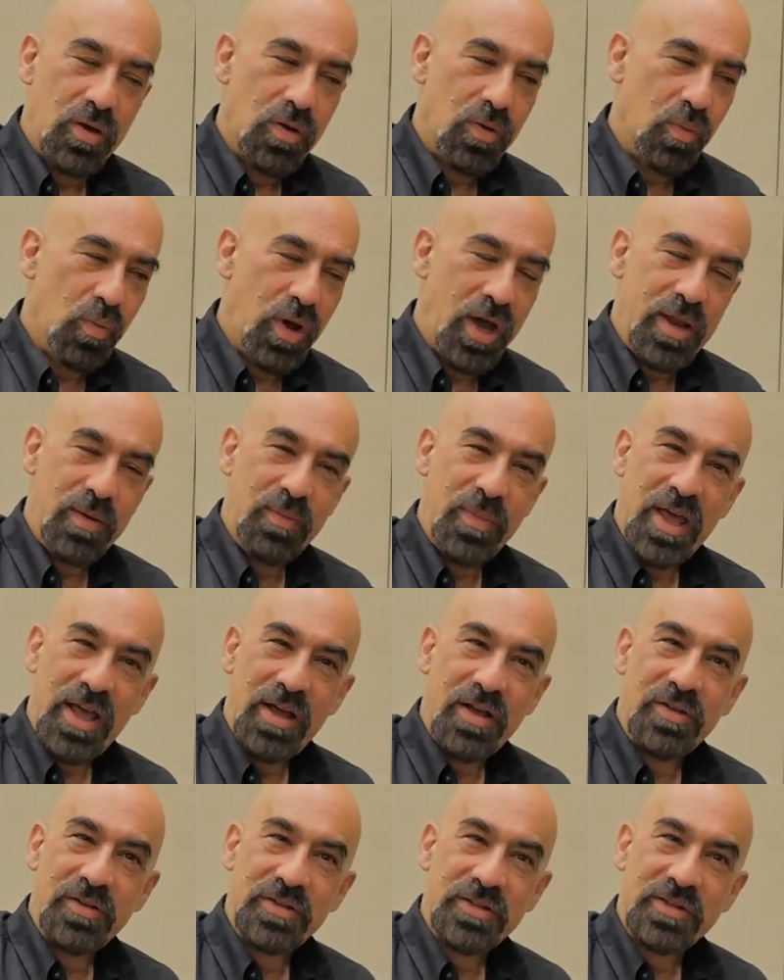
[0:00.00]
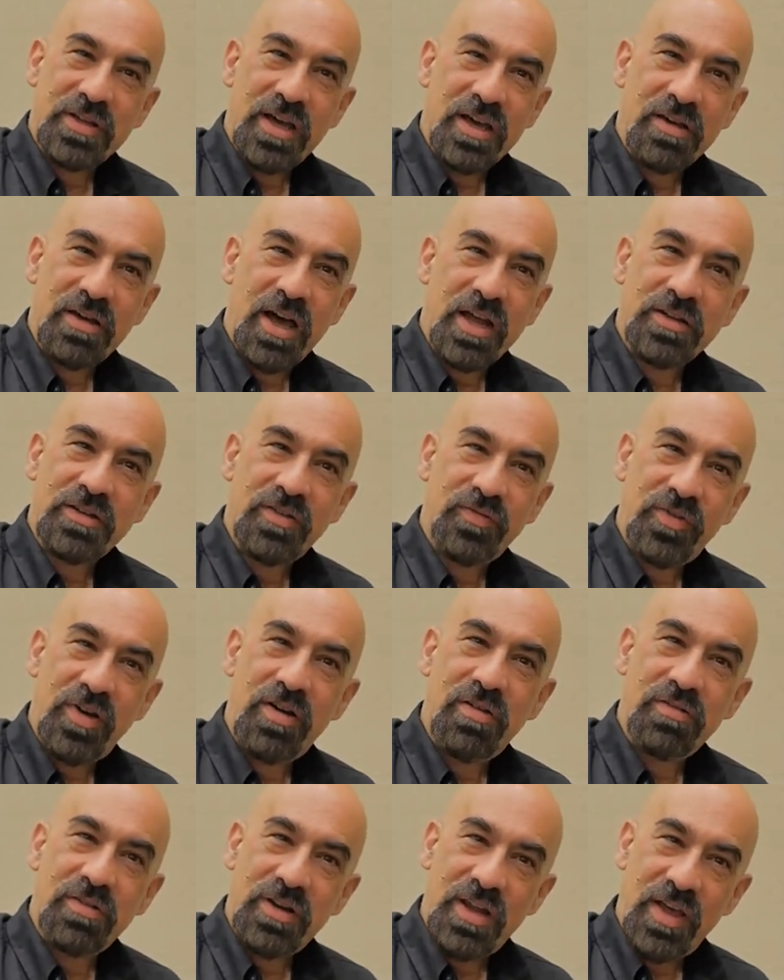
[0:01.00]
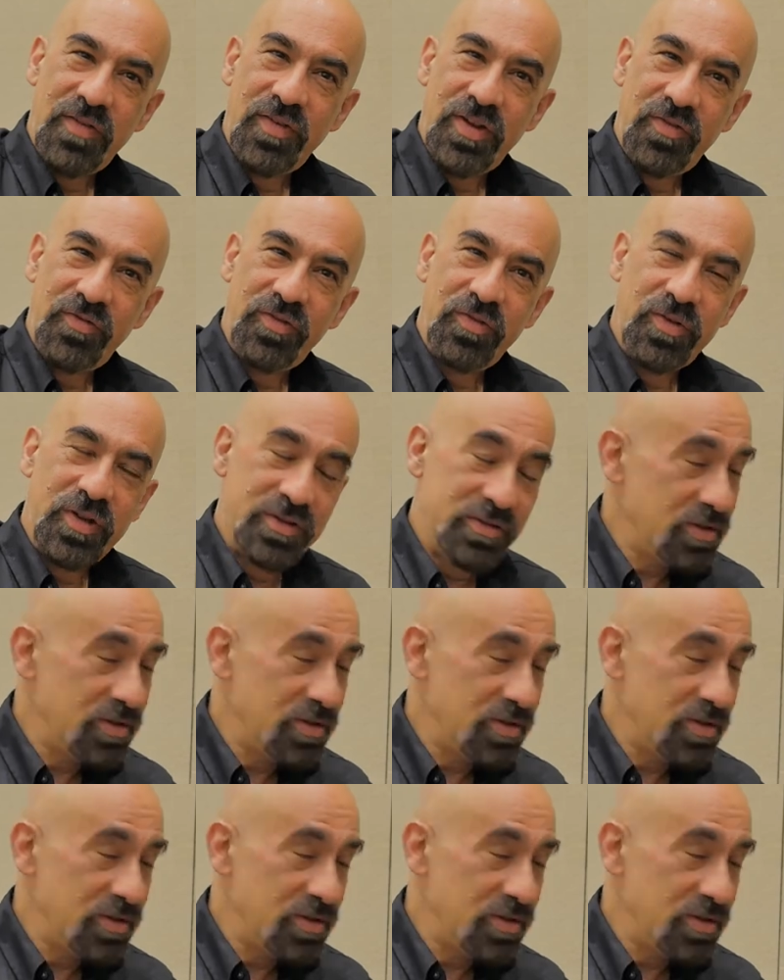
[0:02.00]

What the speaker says: white males got to vote and have influence.